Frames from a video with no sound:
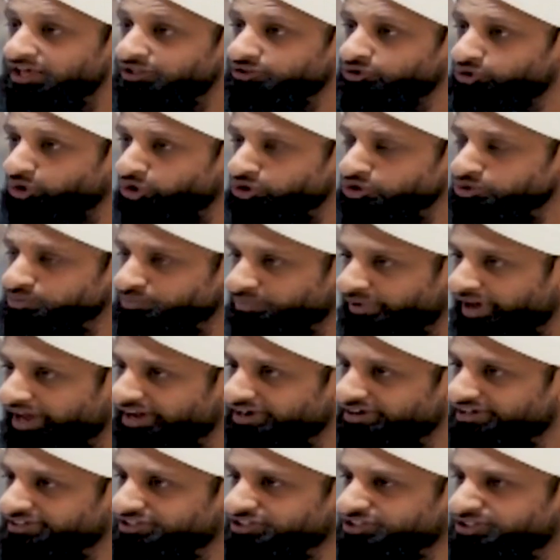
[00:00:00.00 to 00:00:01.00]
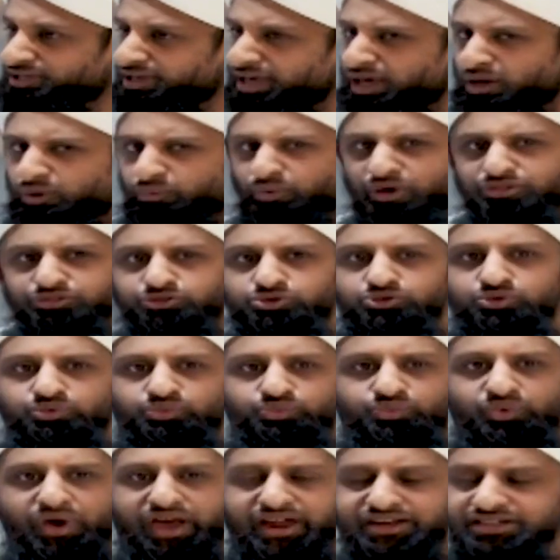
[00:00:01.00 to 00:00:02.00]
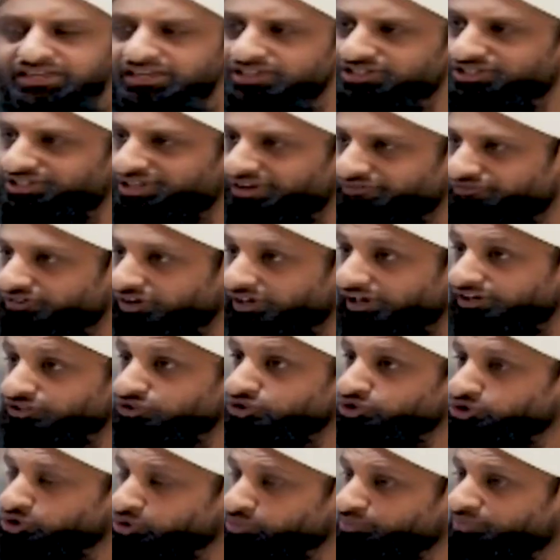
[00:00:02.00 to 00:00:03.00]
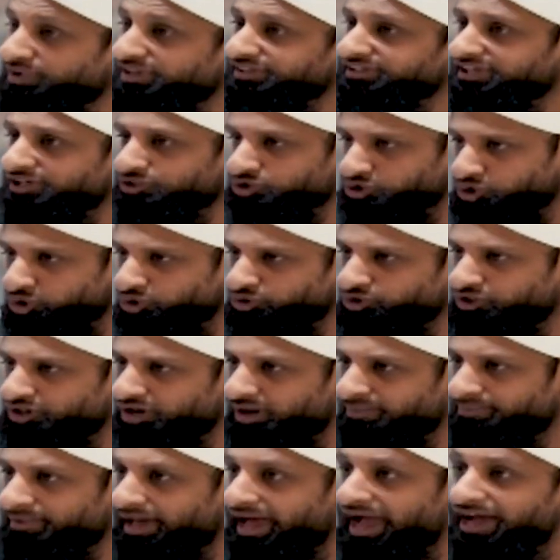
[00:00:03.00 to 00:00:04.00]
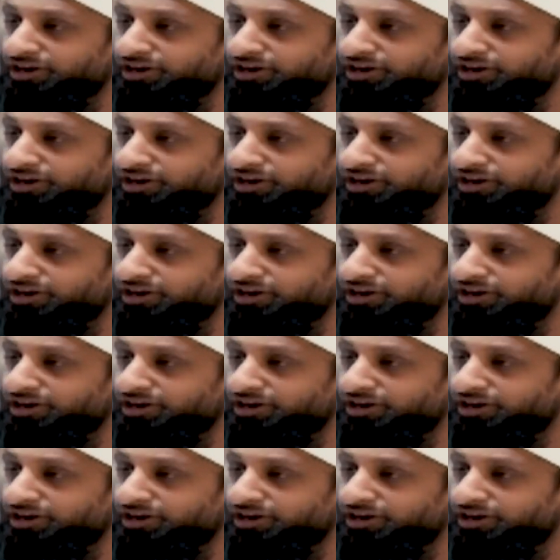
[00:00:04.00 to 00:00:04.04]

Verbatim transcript: Those parents went through various difficulties to bring their children up.